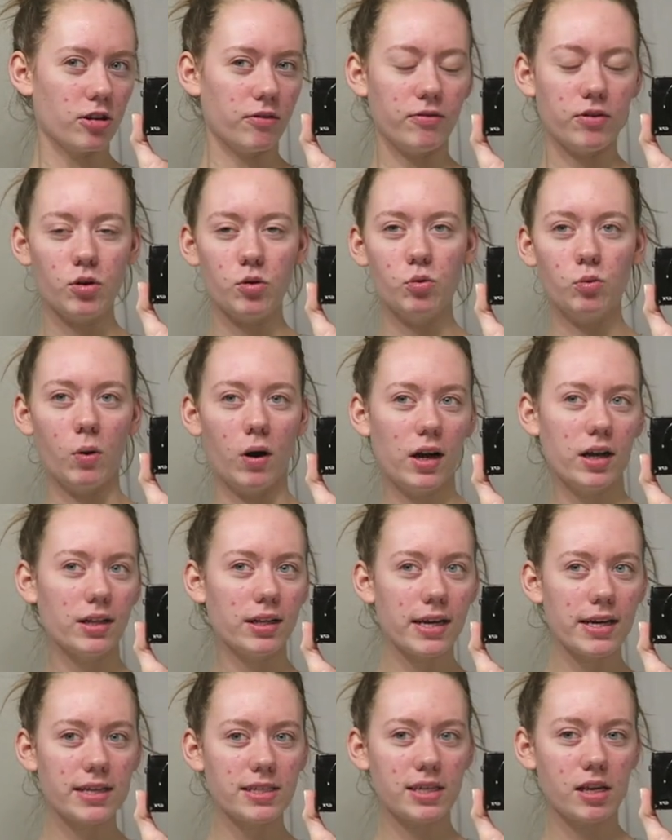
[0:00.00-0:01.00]
So if you want
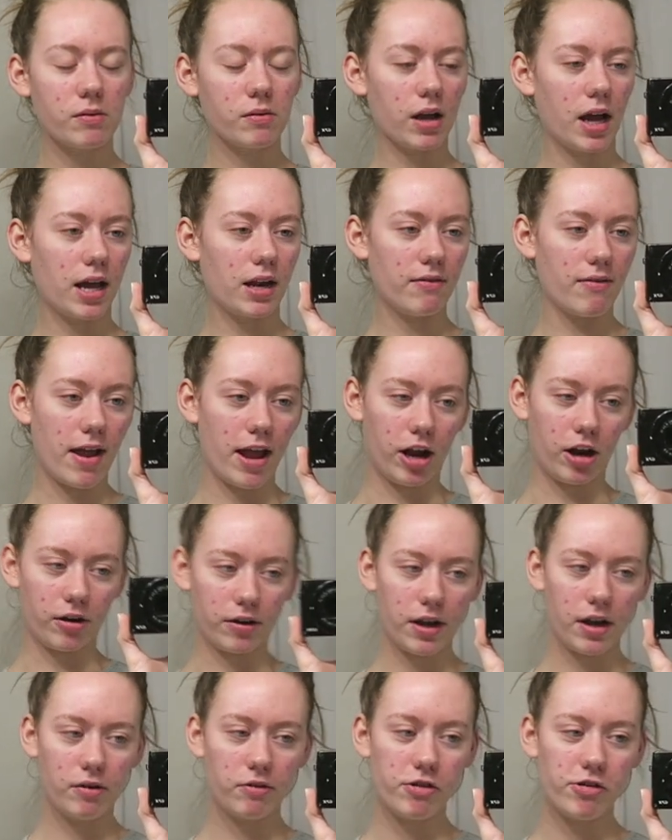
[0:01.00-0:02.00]
like some kind of hair
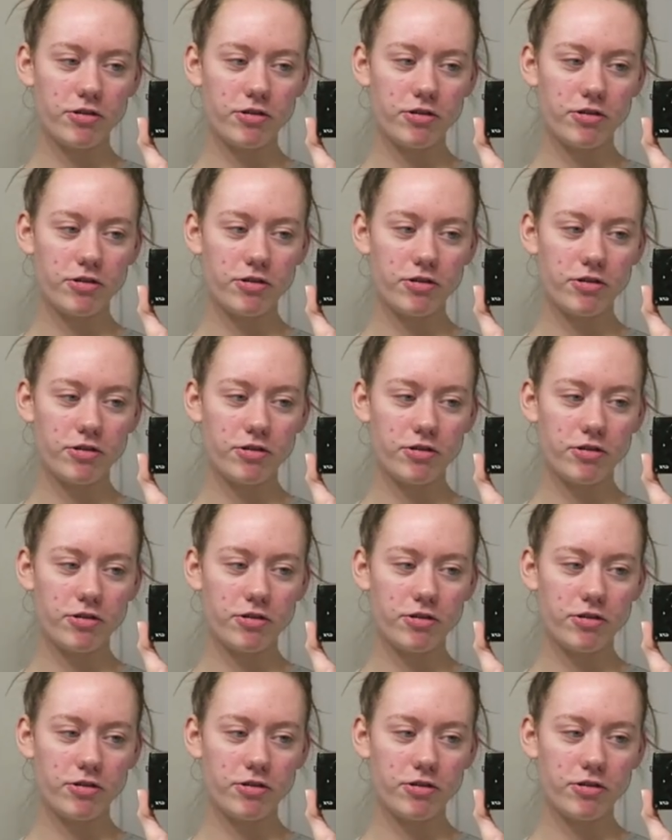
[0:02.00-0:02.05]
care